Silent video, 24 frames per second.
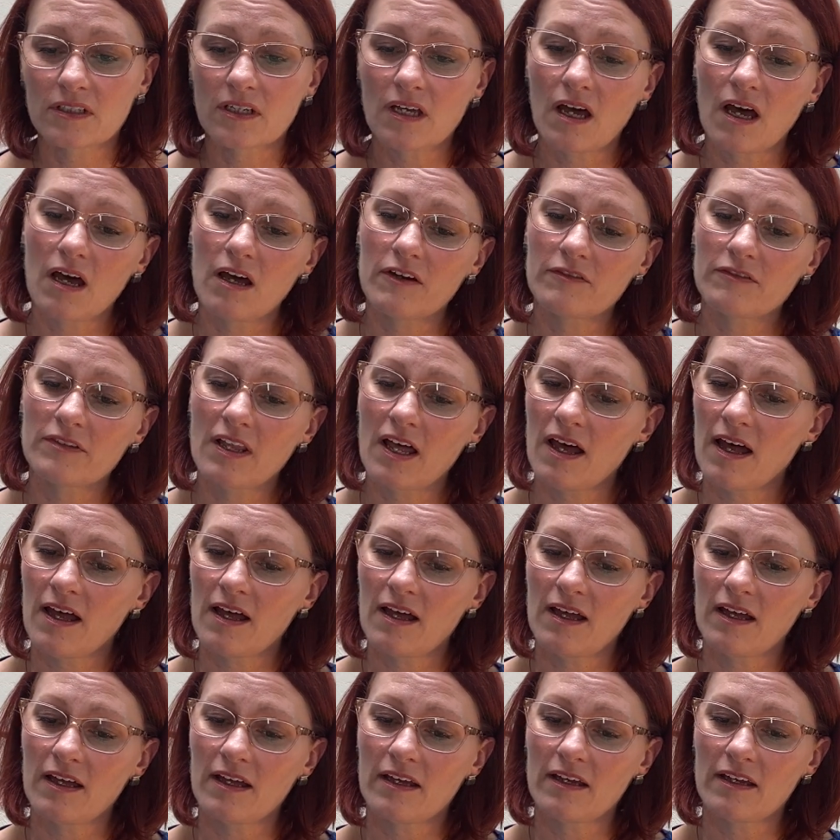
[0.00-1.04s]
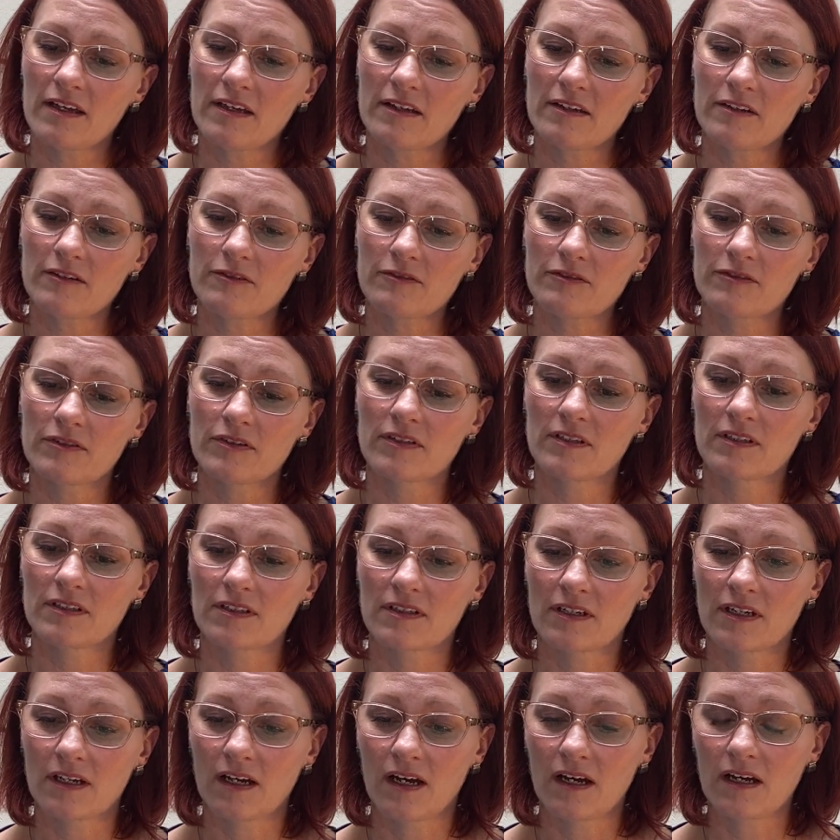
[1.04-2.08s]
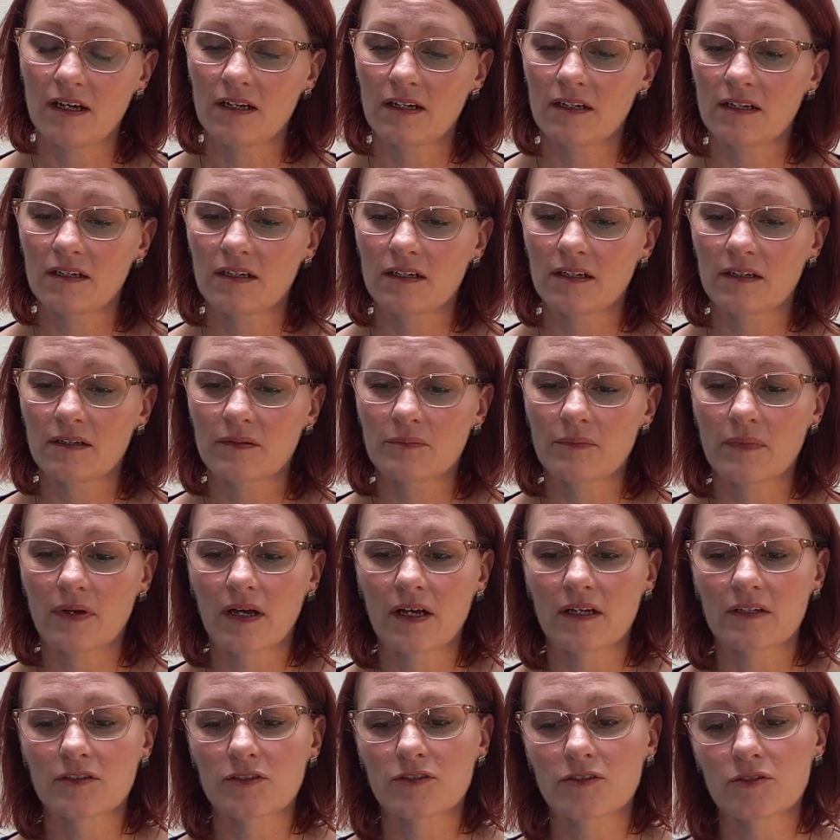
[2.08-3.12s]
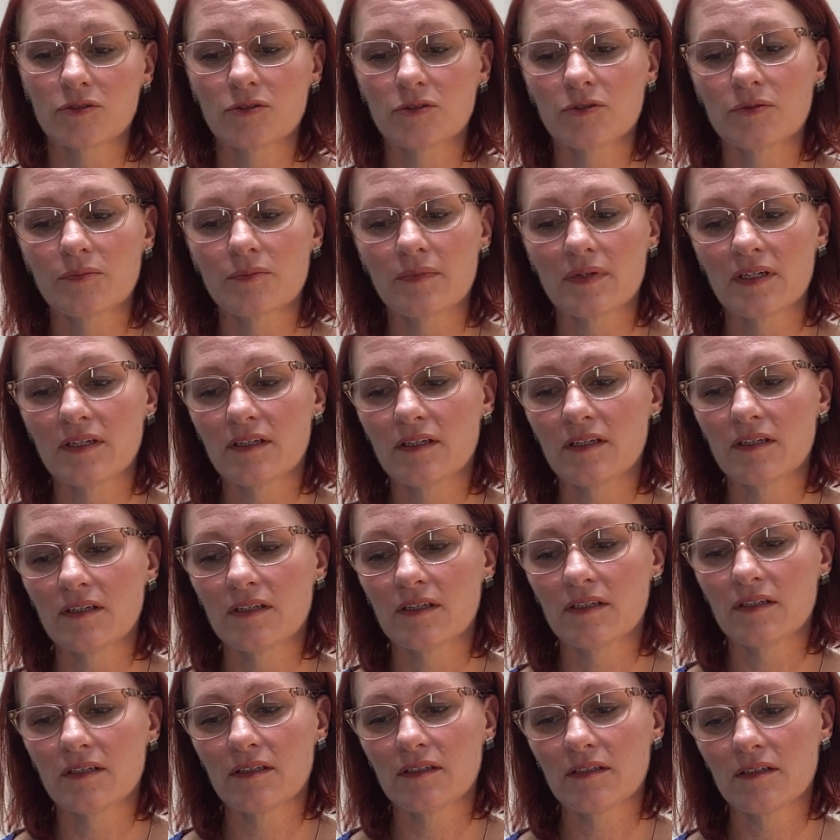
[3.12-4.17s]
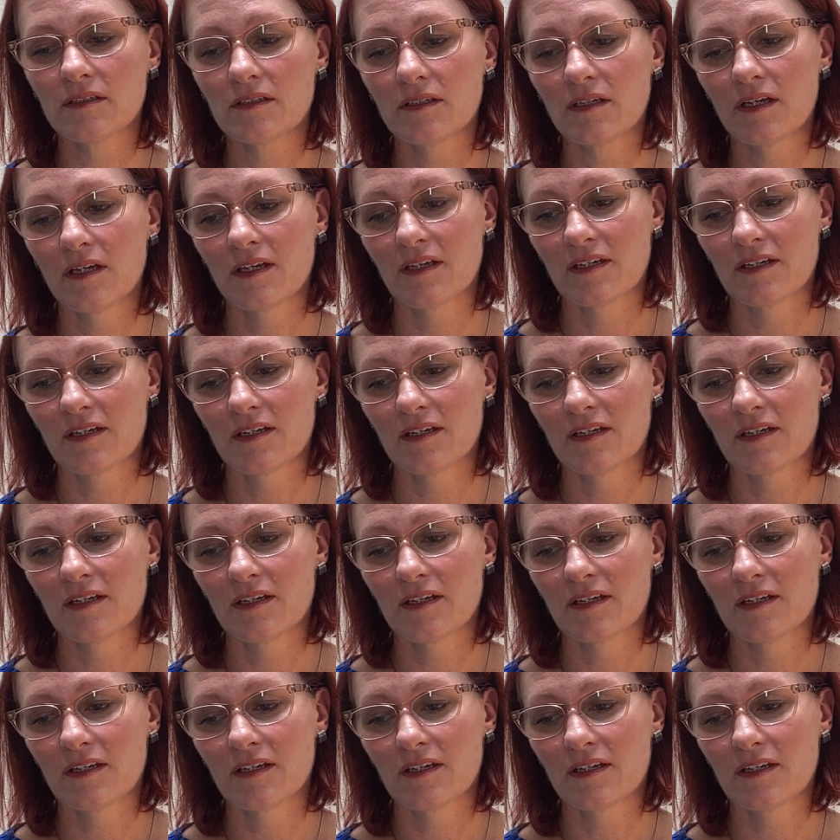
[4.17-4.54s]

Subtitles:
of life, come unto me,